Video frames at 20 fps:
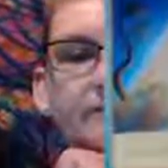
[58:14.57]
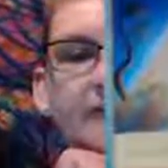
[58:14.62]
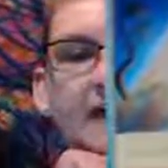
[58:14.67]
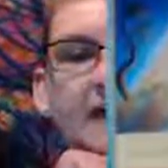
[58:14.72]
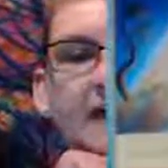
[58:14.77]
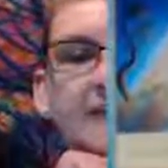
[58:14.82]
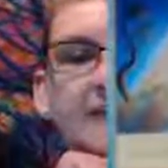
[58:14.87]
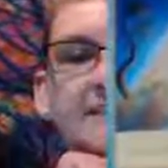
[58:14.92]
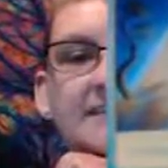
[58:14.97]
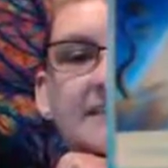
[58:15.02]

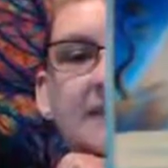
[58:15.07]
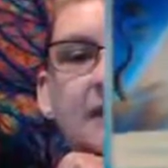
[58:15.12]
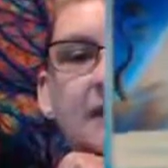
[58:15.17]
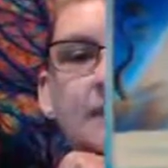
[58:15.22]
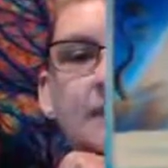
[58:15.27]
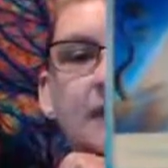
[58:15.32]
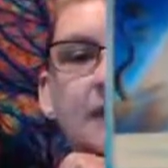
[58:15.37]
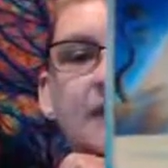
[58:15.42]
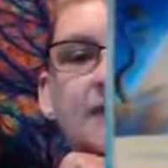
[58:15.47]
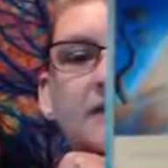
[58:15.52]
I
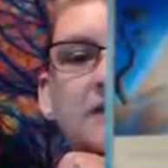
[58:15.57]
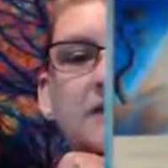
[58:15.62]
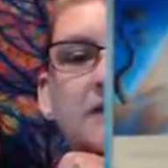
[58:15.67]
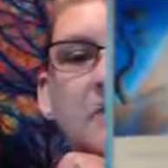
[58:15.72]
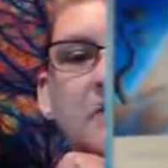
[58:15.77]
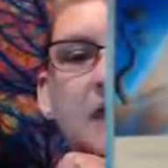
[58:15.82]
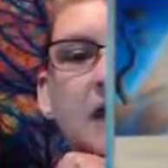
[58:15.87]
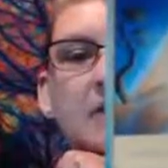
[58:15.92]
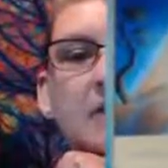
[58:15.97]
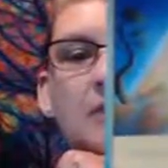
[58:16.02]
step into
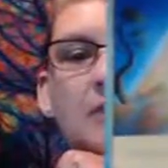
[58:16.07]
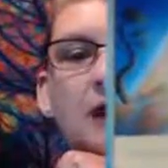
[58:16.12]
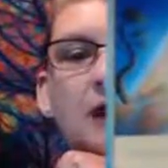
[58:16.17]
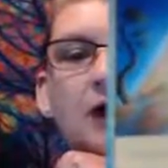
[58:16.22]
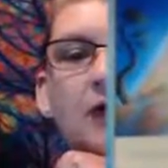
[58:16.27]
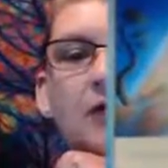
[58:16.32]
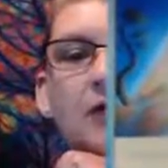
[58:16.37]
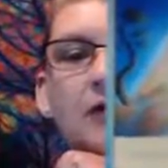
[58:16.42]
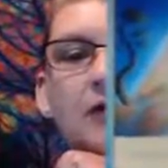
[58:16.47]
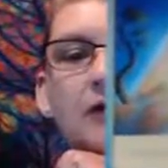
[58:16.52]
my
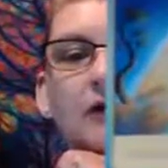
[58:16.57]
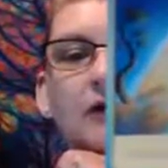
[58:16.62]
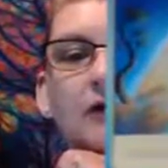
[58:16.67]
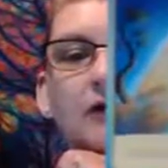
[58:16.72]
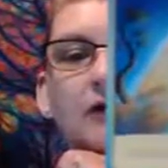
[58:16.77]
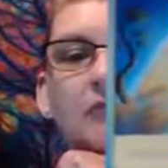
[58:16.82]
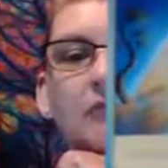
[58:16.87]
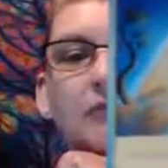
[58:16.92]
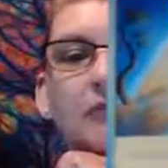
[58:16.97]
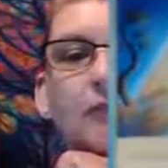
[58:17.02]
power
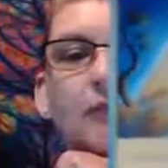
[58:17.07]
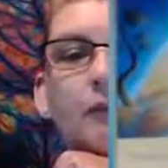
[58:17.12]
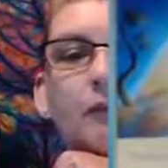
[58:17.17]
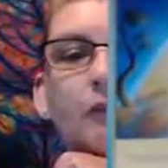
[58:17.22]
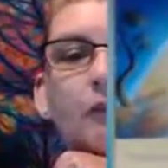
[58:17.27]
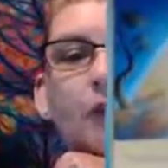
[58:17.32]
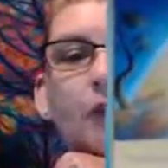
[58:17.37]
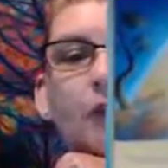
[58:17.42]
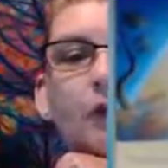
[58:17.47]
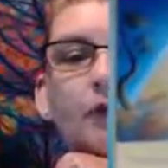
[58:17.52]

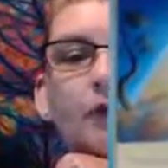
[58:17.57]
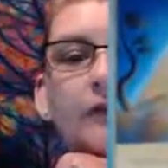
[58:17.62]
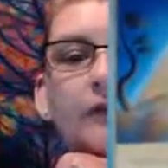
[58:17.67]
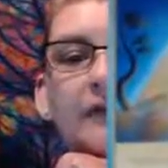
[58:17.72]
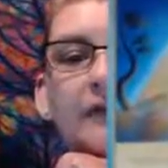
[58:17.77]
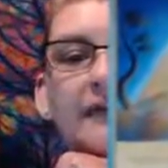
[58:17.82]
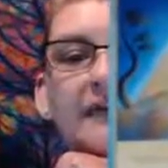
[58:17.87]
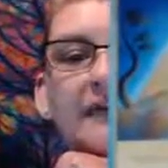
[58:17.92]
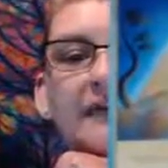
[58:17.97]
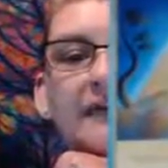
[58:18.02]

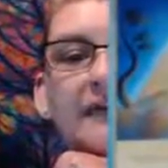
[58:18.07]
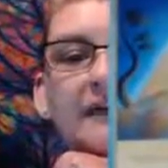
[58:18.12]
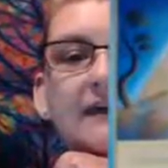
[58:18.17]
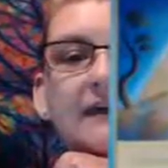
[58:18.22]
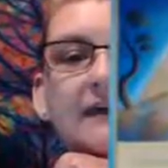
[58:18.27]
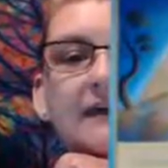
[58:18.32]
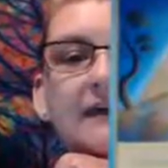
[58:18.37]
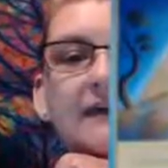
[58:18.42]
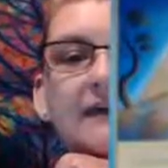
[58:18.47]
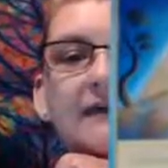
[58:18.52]
boldly
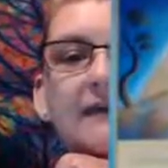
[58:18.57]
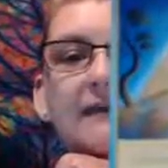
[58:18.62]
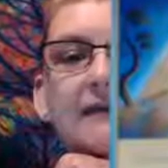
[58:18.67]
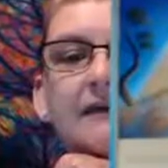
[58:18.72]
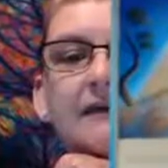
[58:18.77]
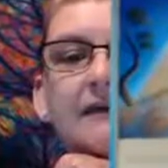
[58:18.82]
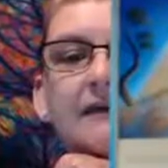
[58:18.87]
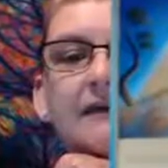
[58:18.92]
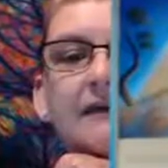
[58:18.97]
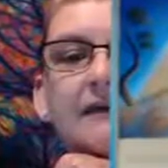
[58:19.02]

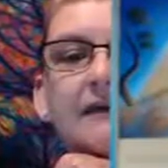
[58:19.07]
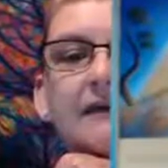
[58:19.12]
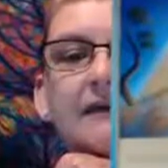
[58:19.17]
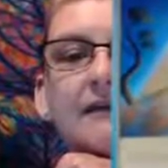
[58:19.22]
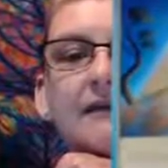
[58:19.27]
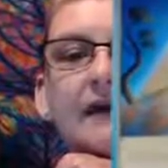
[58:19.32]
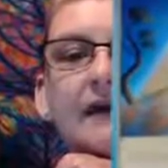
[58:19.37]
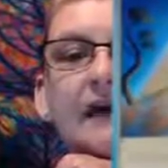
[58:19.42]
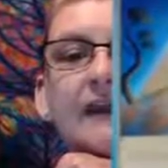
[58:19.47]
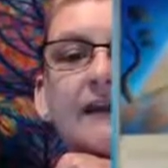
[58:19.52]

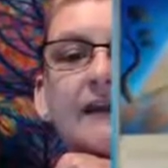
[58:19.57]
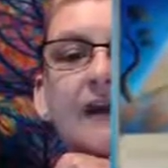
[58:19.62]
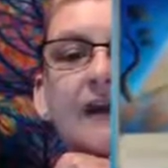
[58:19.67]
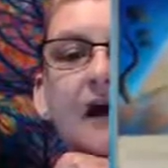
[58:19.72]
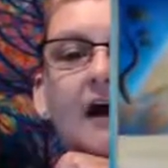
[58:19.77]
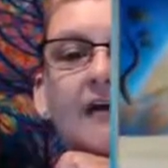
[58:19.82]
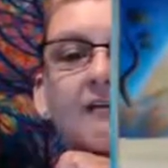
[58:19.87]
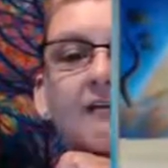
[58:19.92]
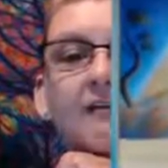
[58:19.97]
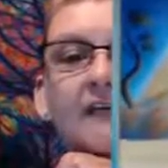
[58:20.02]
and
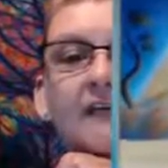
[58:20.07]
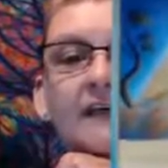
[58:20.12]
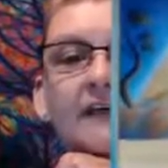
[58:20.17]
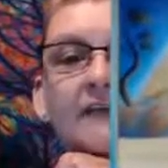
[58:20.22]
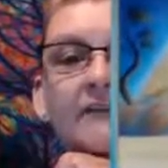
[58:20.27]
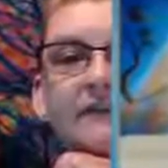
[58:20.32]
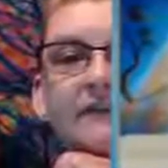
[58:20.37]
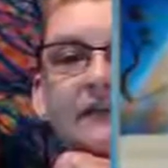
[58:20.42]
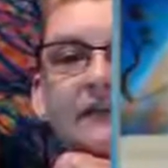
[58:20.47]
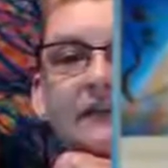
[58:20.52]

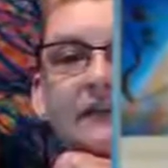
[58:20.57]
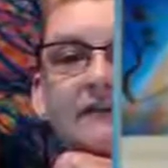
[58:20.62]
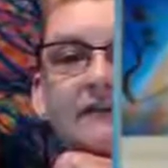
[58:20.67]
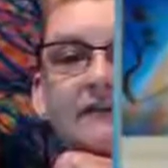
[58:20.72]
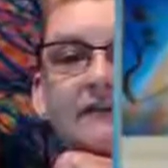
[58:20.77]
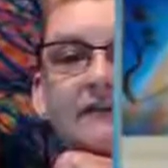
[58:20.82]
confidently.